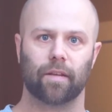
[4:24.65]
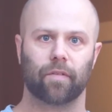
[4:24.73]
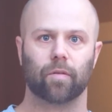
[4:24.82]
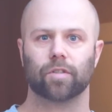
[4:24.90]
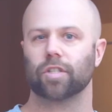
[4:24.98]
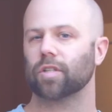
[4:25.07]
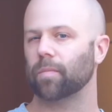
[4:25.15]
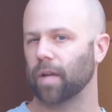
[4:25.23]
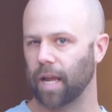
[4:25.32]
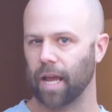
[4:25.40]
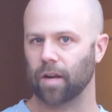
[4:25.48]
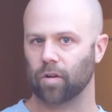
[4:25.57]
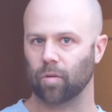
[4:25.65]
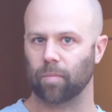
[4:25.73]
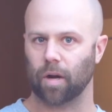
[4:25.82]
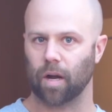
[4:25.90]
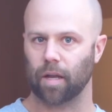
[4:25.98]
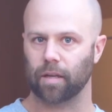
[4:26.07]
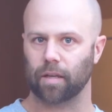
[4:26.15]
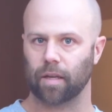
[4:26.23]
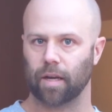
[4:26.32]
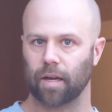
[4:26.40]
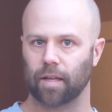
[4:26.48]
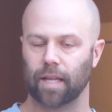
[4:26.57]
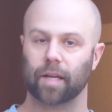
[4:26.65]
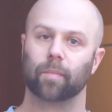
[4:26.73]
if it was just a mechanical bond uh, like